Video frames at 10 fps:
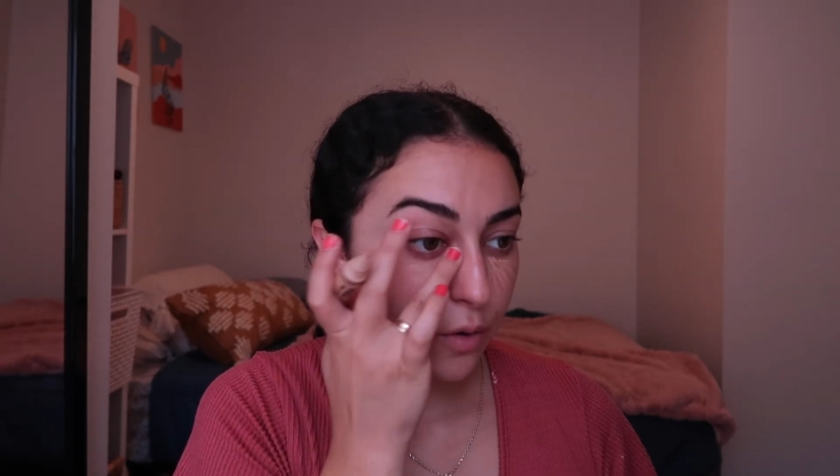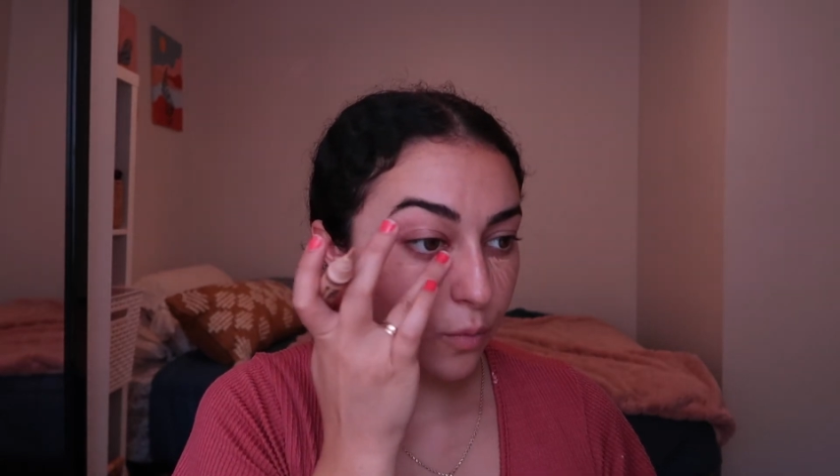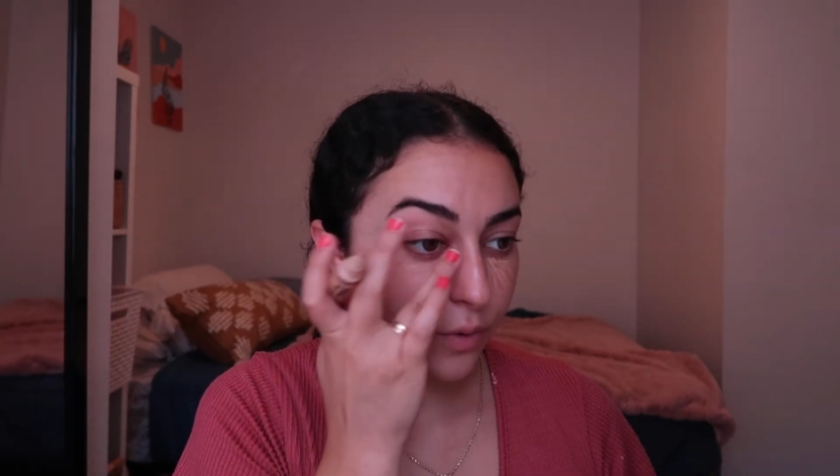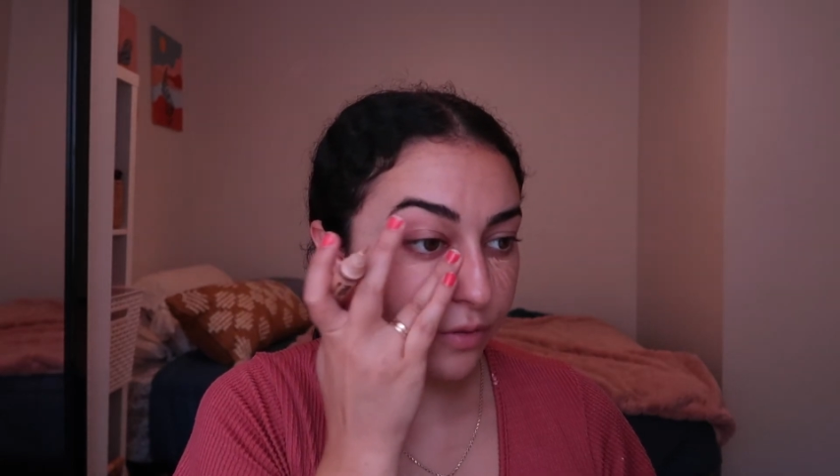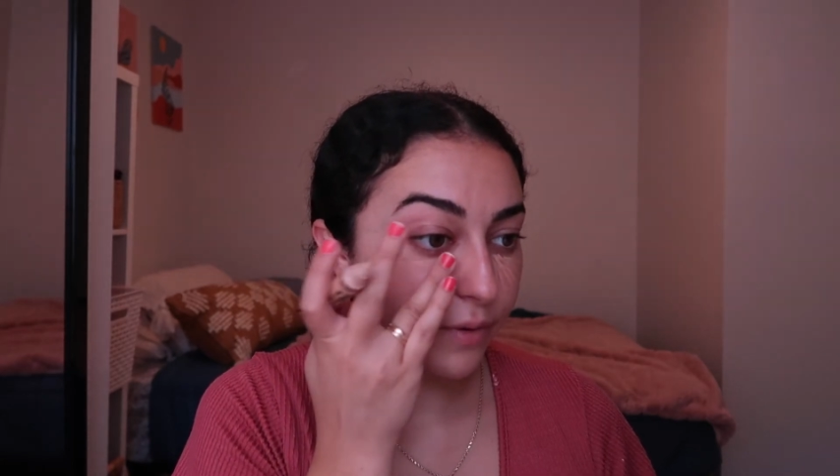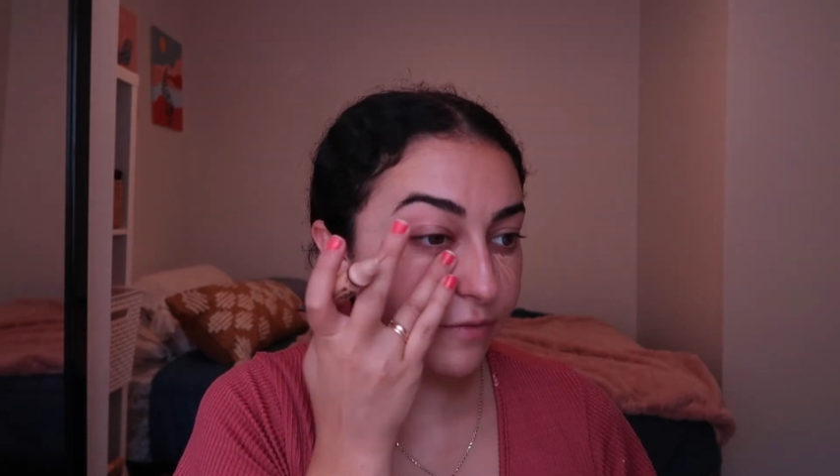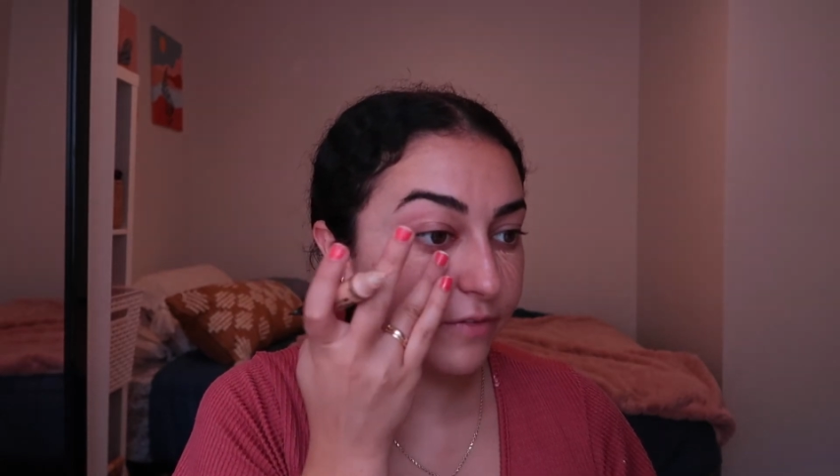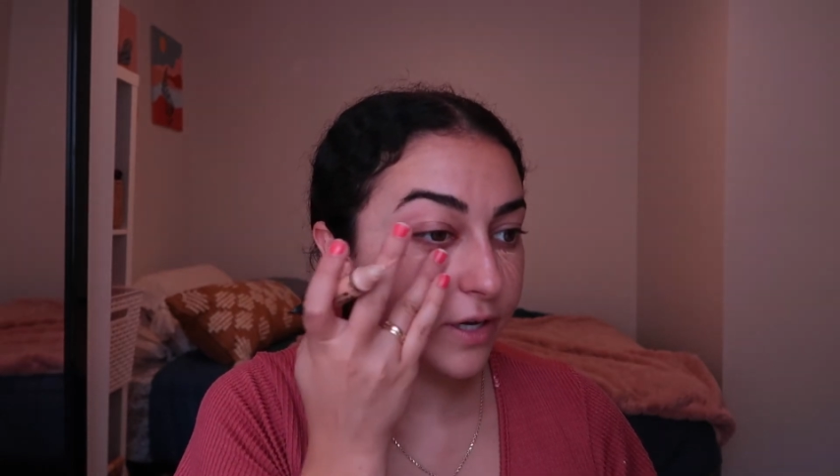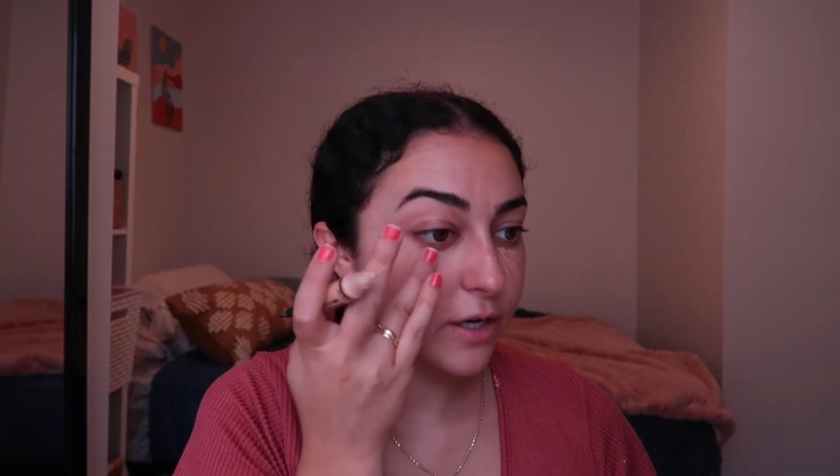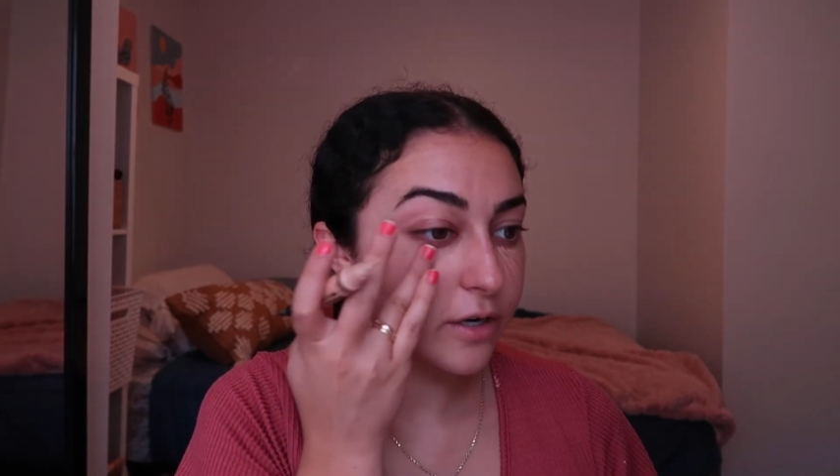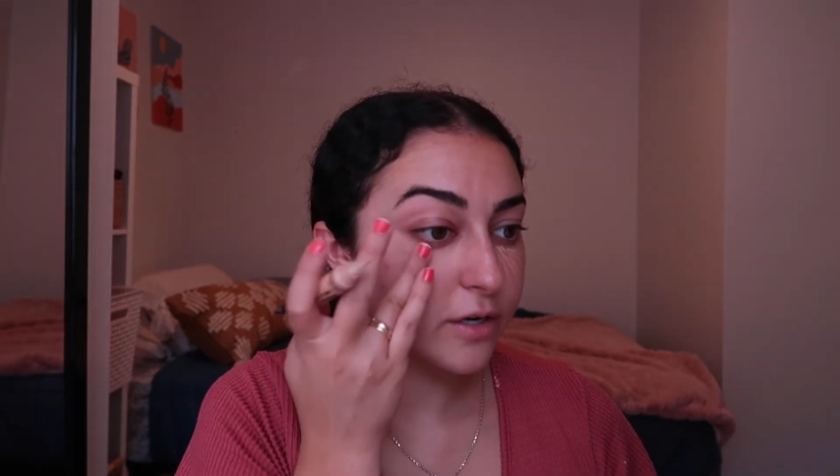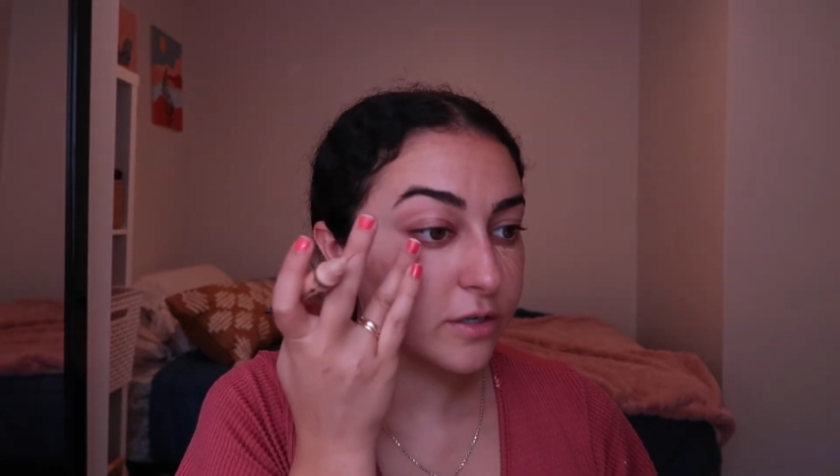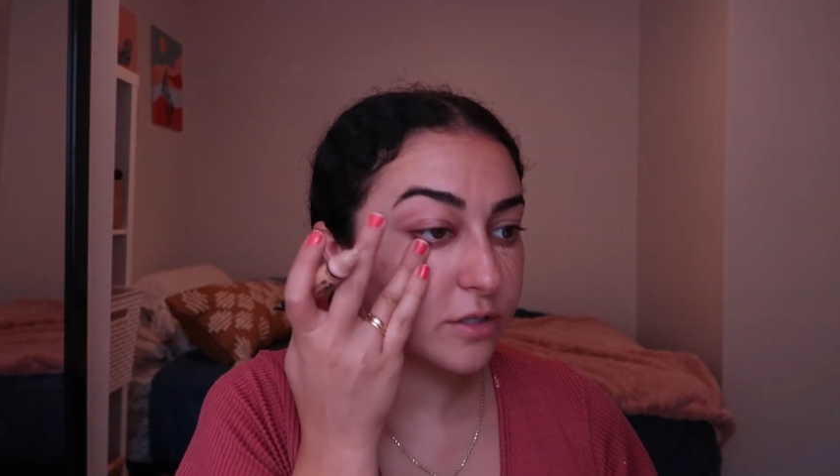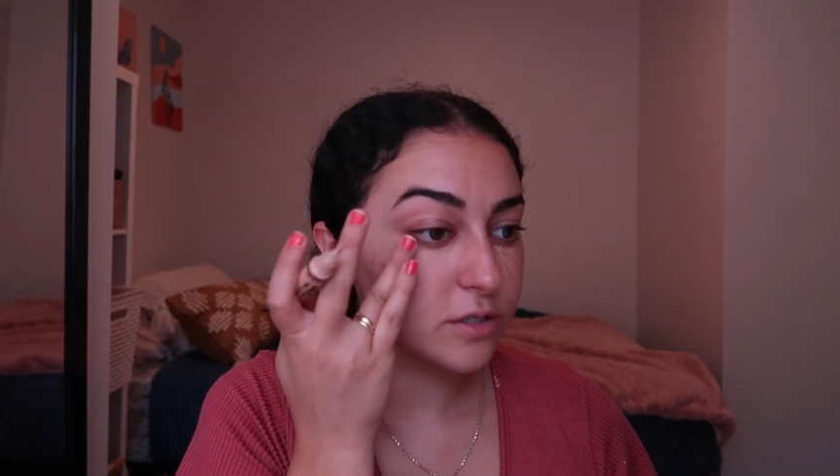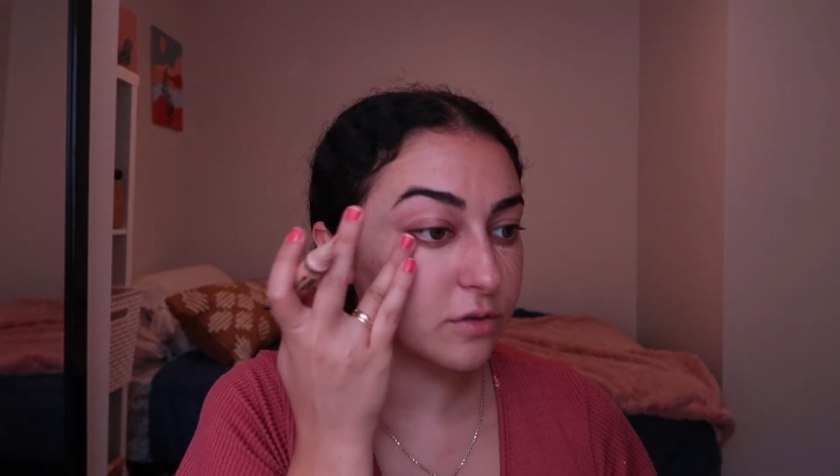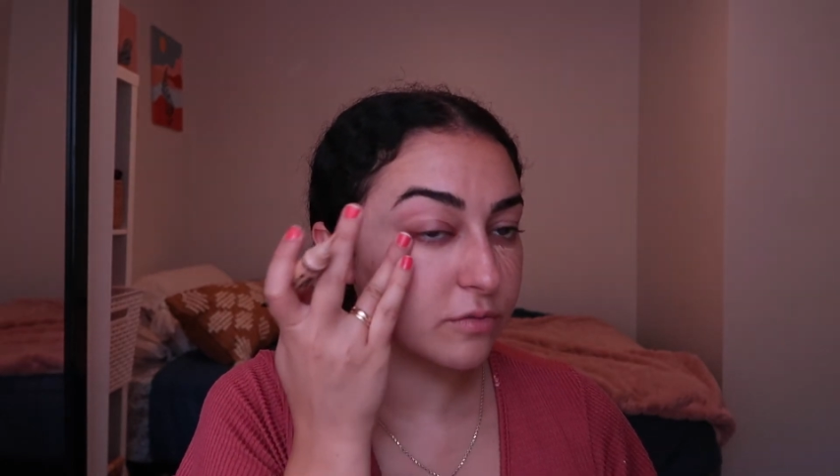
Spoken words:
with my fingers,